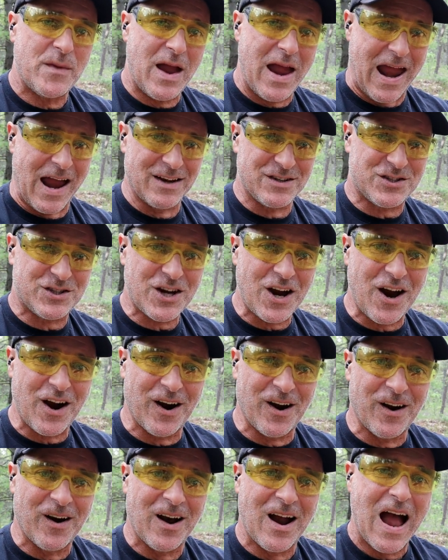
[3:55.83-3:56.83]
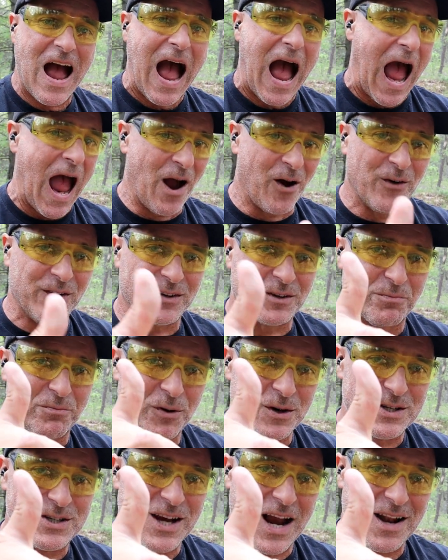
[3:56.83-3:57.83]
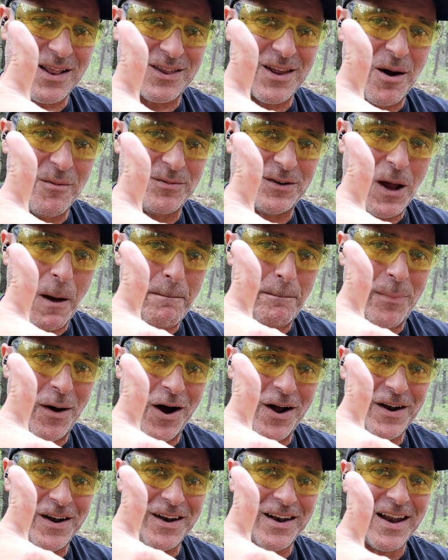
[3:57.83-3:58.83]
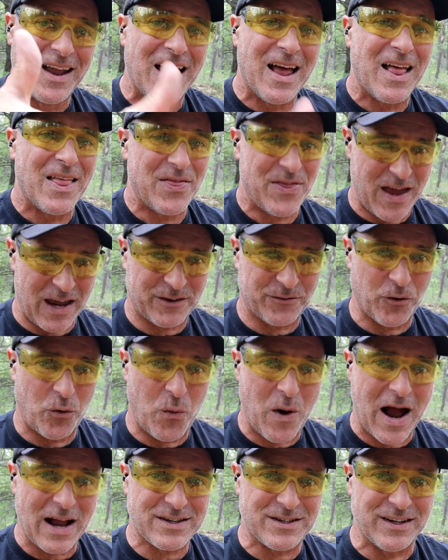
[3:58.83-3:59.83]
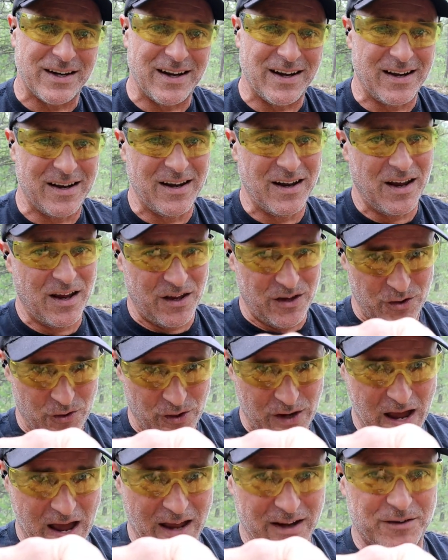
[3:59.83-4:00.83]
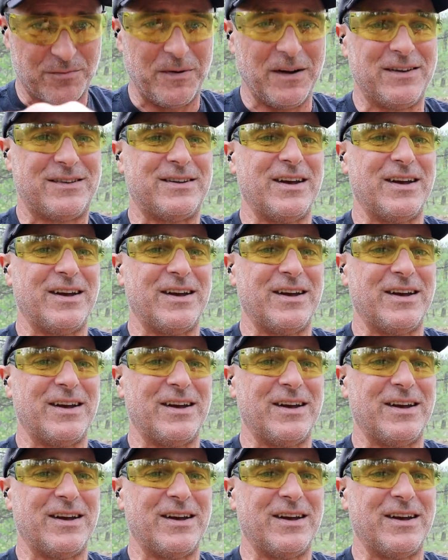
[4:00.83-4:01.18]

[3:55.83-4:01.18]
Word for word: and share. I always appreciate the thumbs up button. Thanks for watching, and you guys be